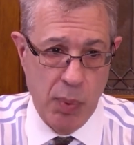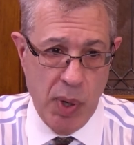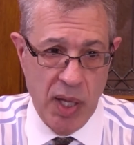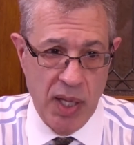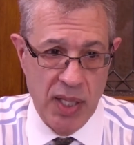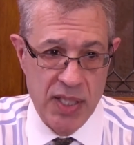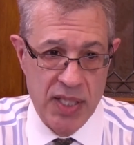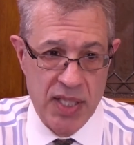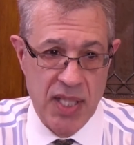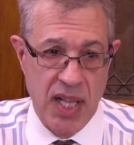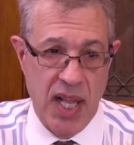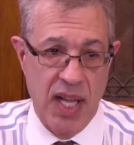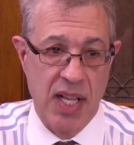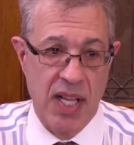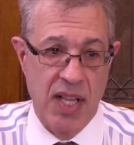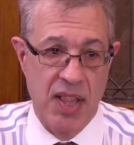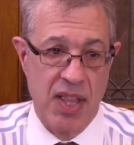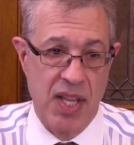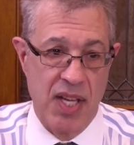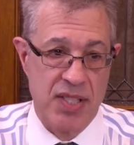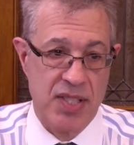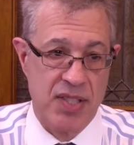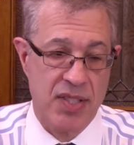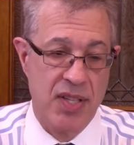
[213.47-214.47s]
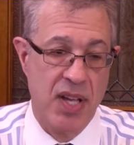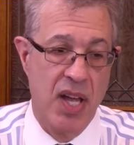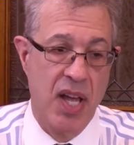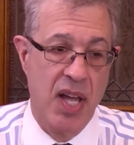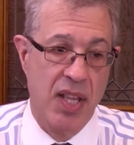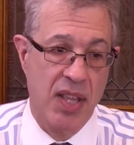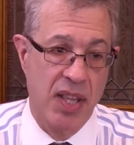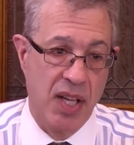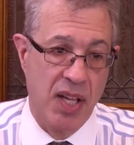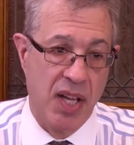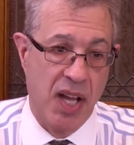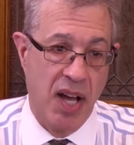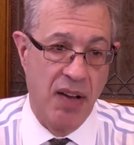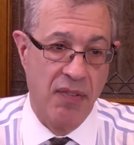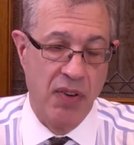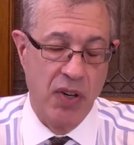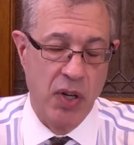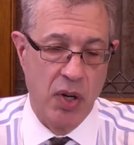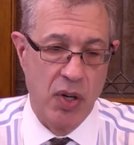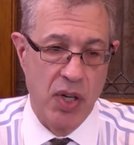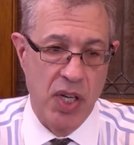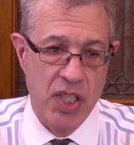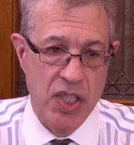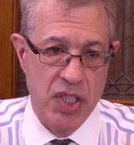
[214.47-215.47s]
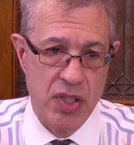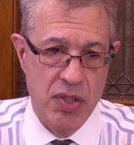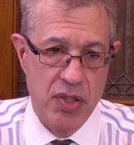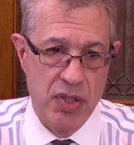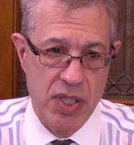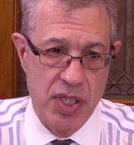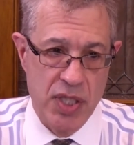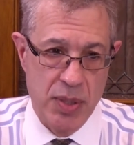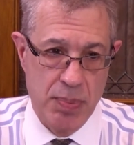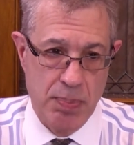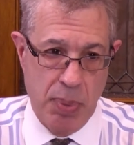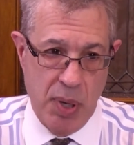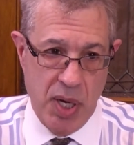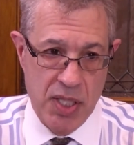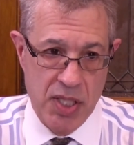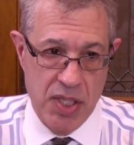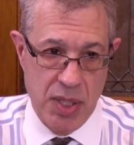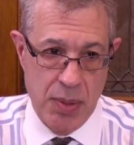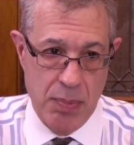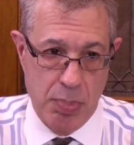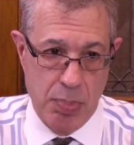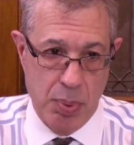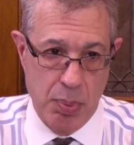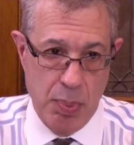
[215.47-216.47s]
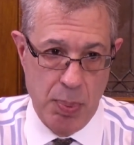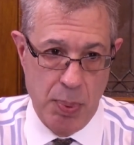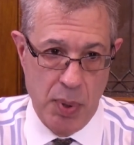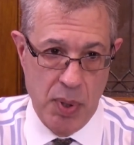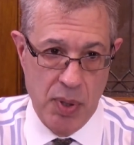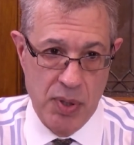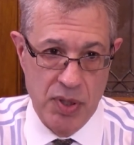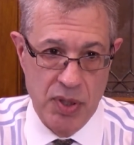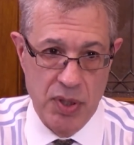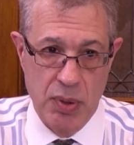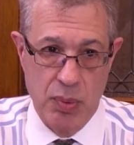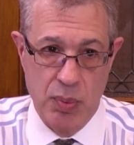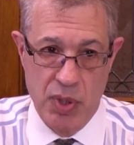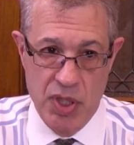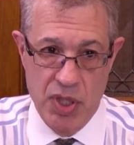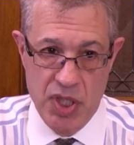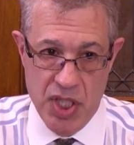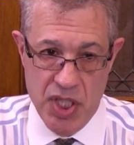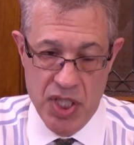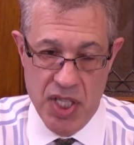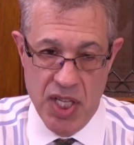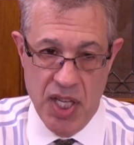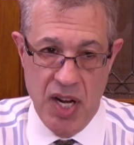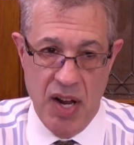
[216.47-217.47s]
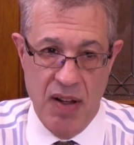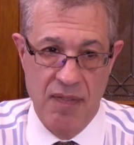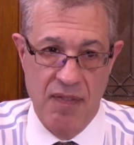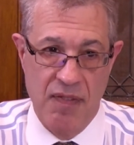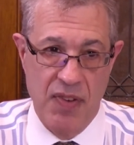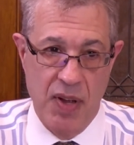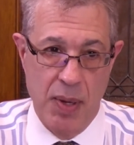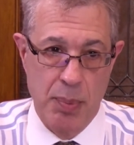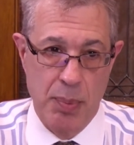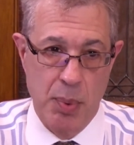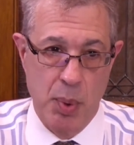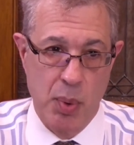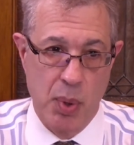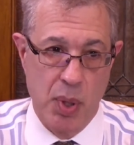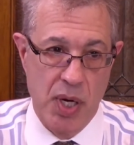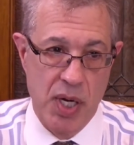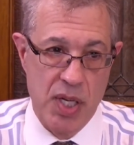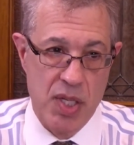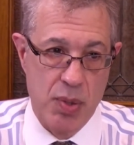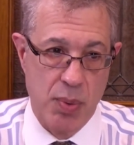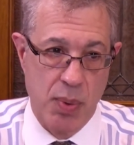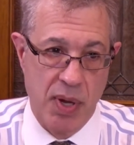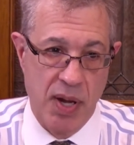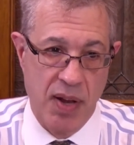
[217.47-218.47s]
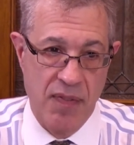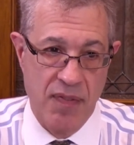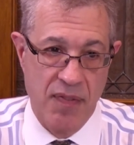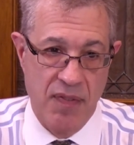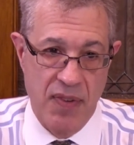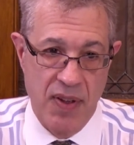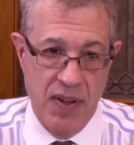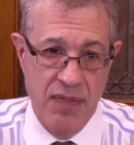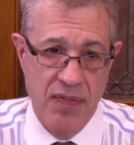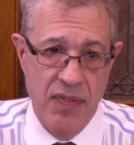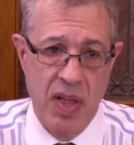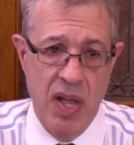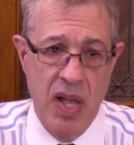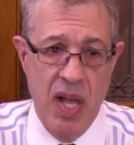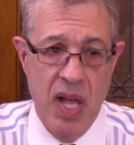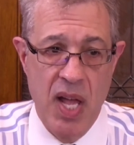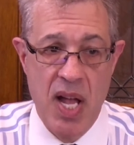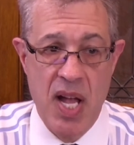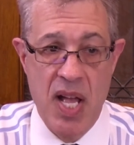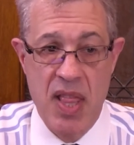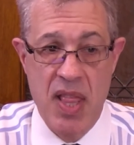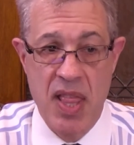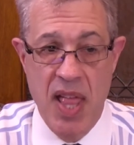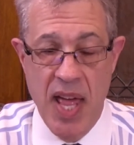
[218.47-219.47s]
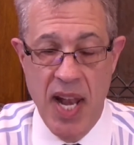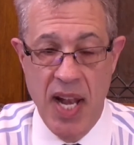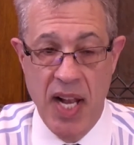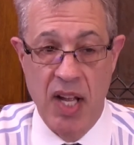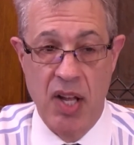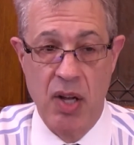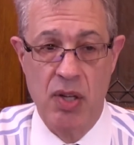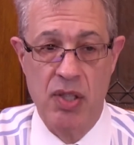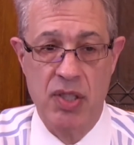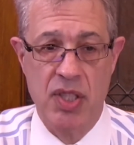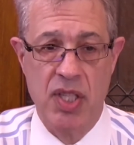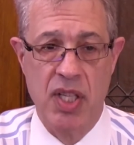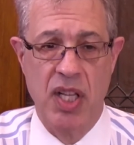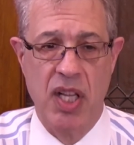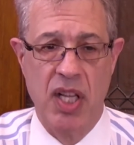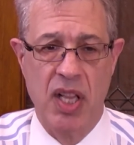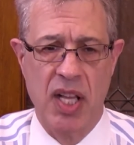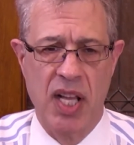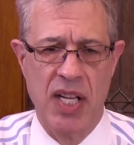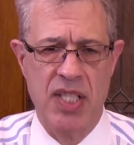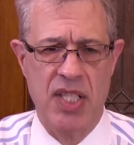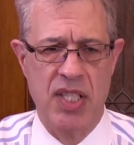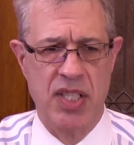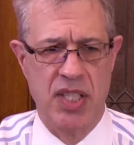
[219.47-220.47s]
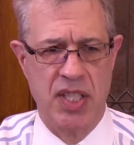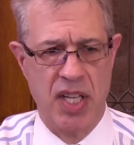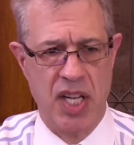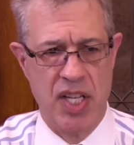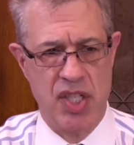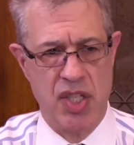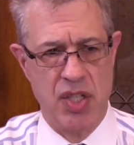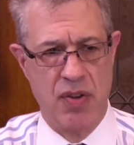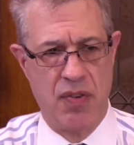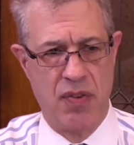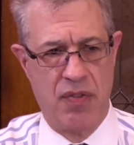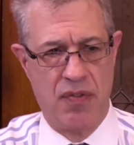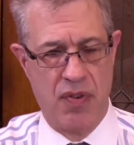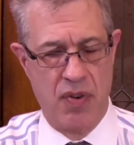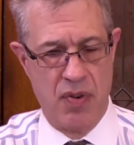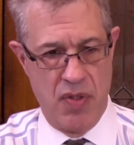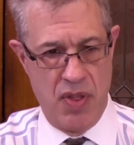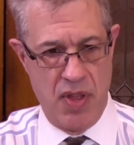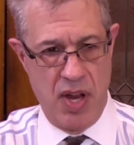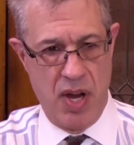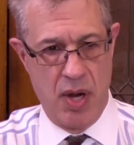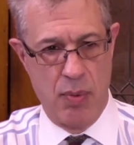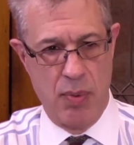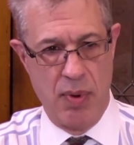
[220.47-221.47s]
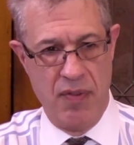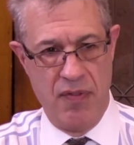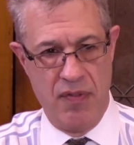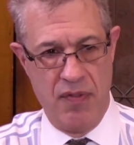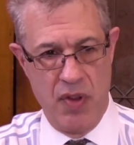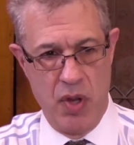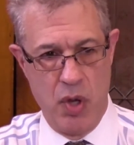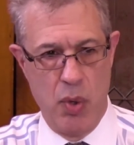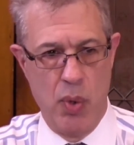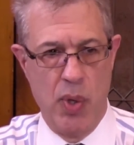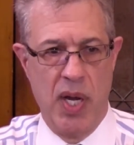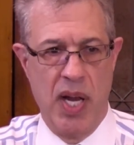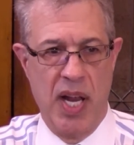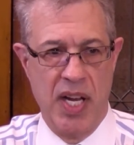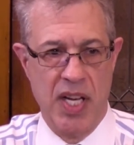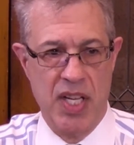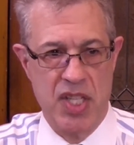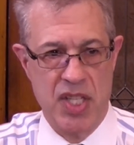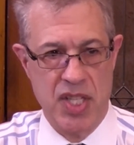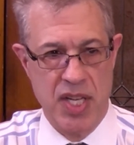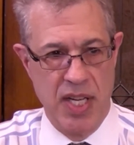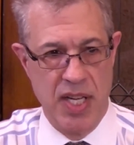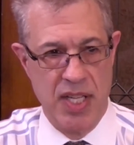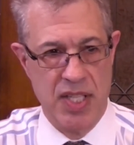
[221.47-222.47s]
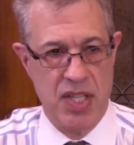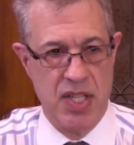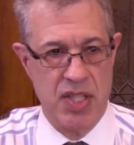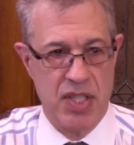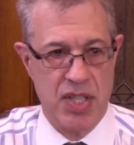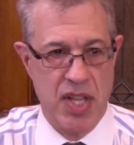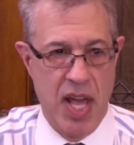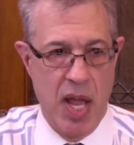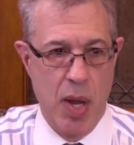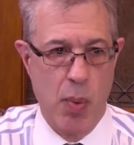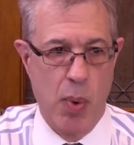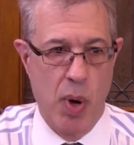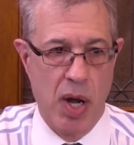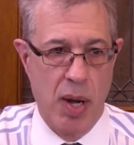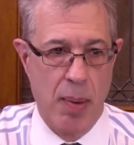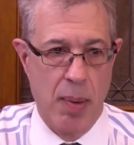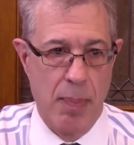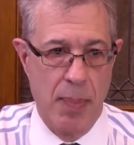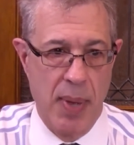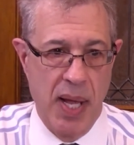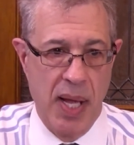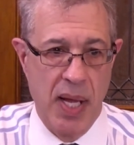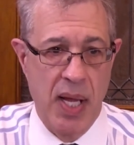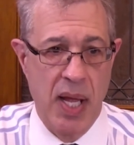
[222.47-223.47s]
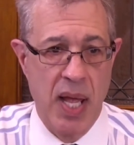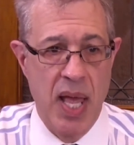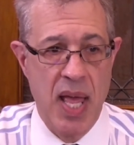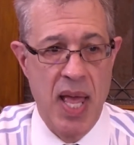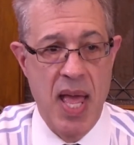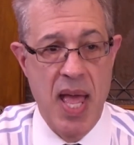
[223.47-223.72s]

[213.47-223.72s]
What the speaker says: Well, it's like this. The governor issues his budget proposal, which he did on February 25th. Then it goes to the legislature for their review and any changes they want to make.